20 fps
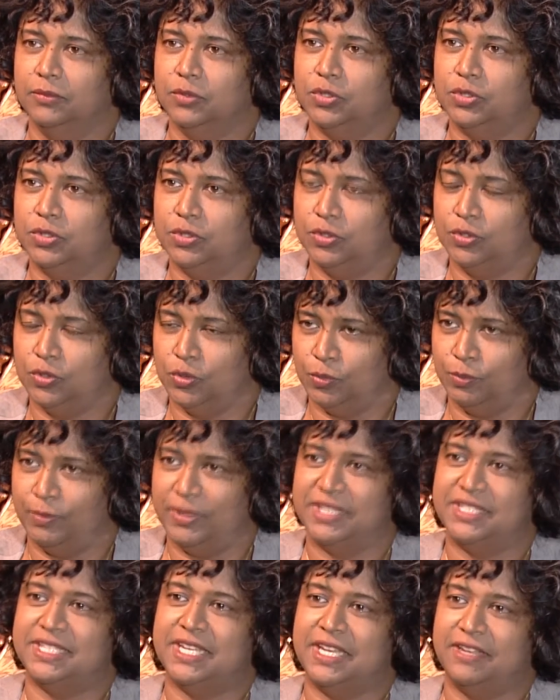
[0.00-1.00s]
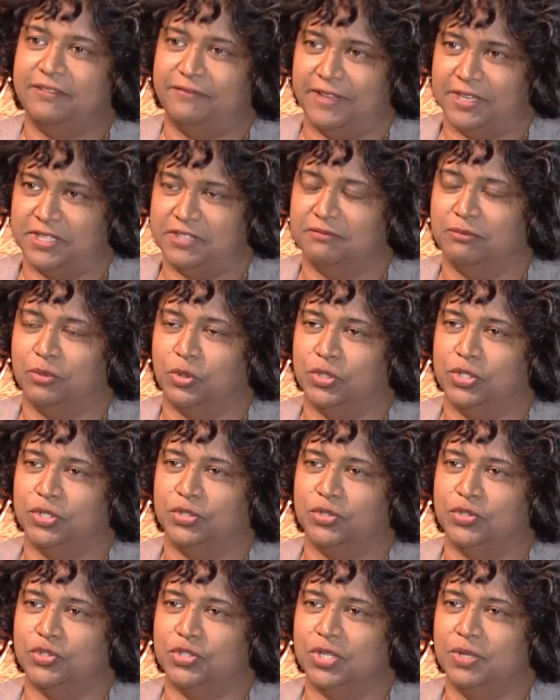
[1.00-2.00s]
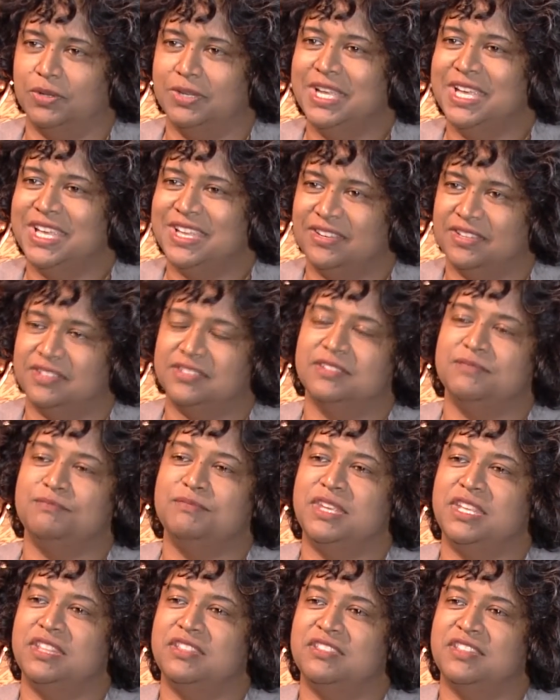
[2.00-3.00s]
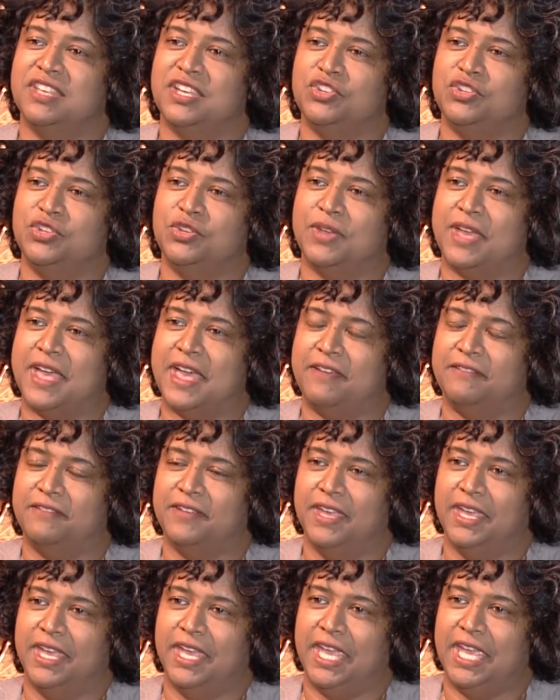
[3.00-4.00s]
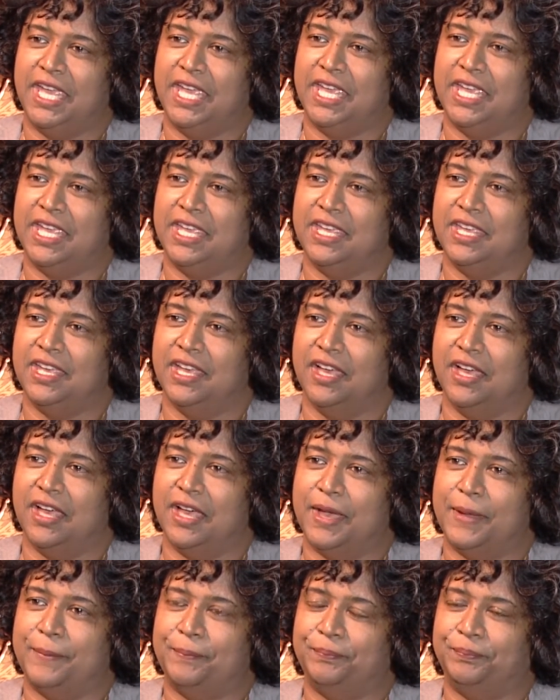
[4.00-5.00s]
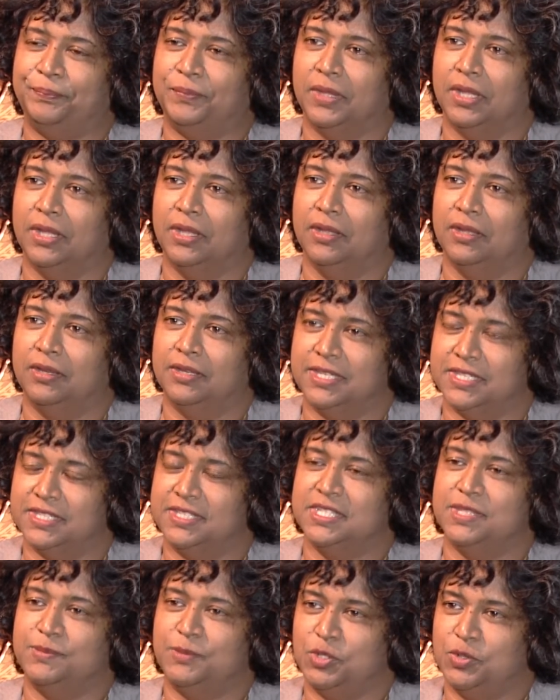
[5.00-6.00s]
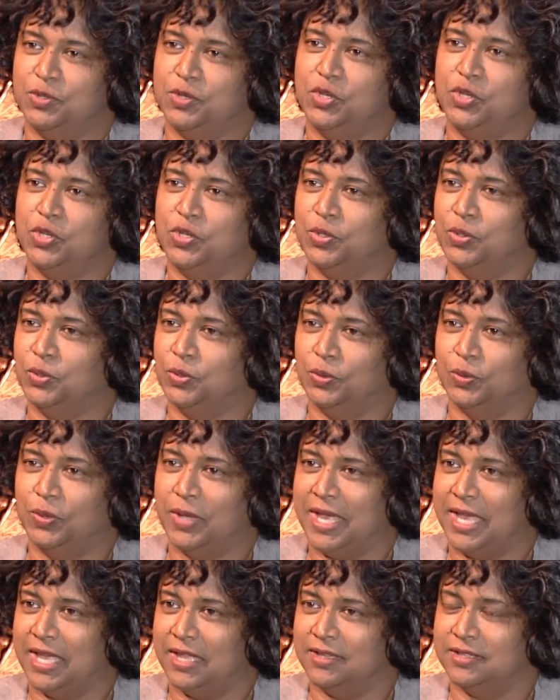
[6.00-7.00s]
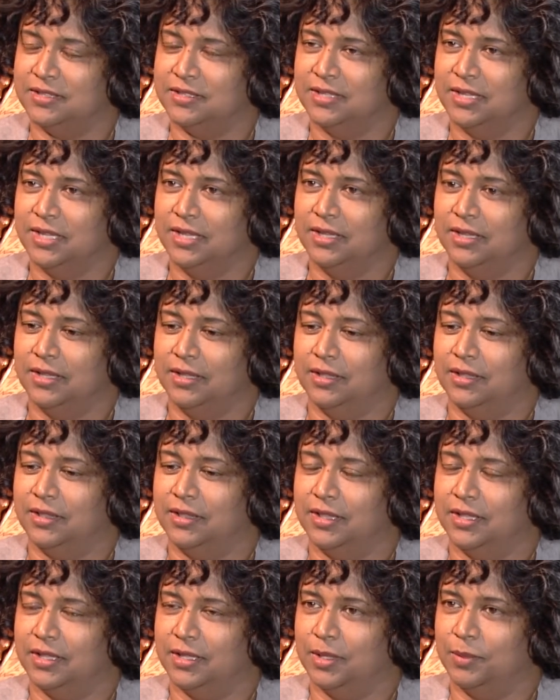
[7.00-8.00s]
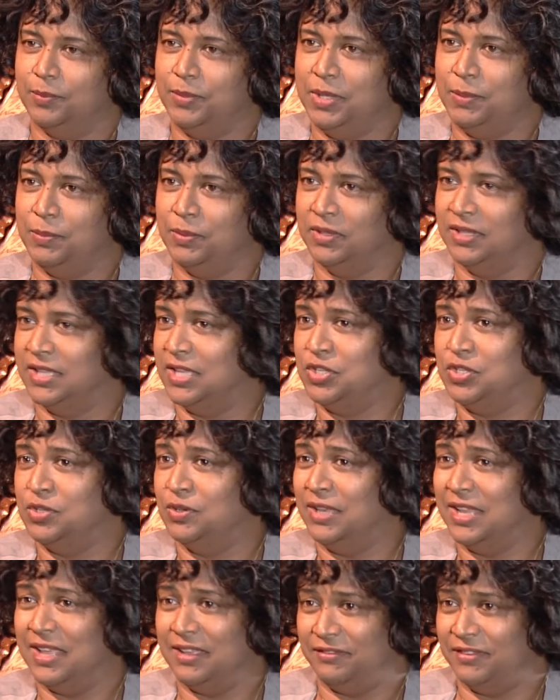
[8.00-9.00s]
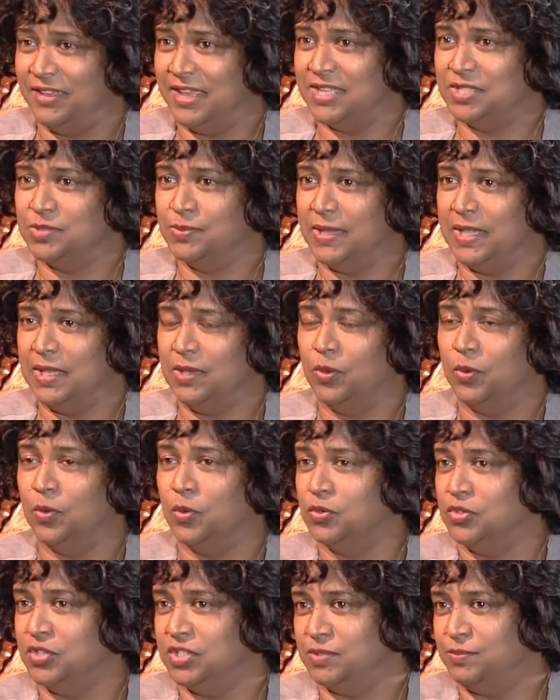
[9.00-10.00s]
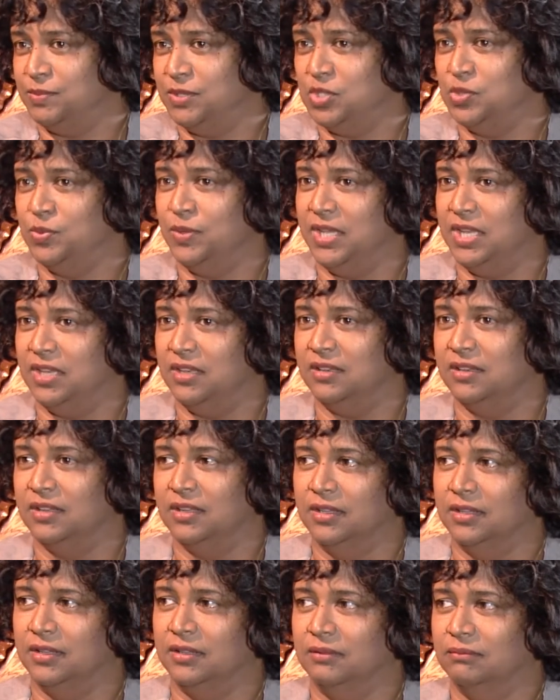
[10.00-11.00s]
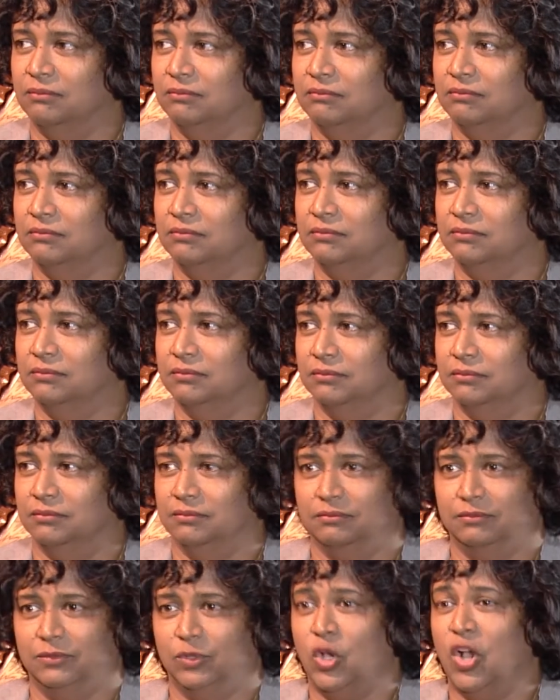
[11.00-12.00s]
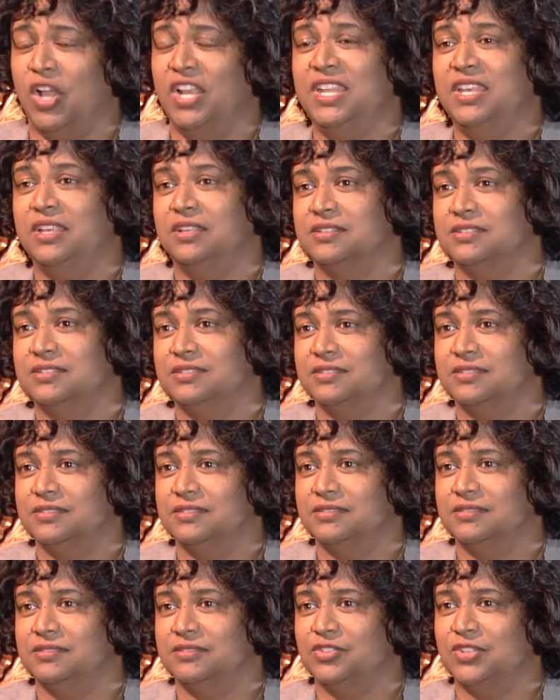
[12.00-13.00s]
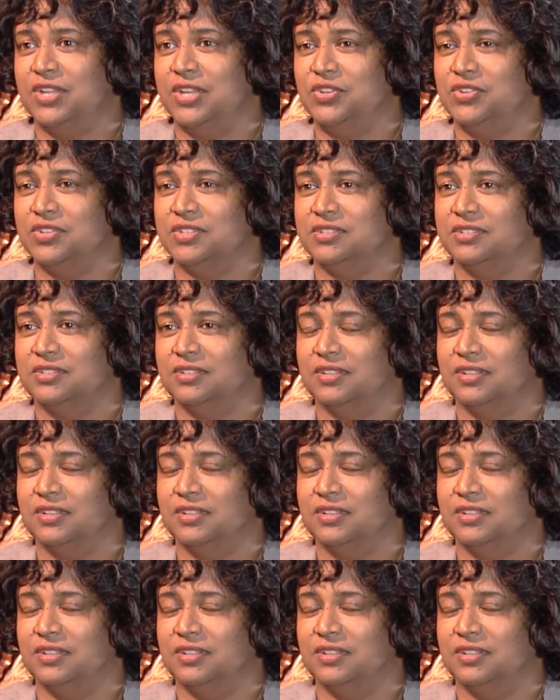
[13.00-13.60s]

to maintain effective border control, does it mean that you have a distance between you and the people that you love as well, or just between colleagues, strangers?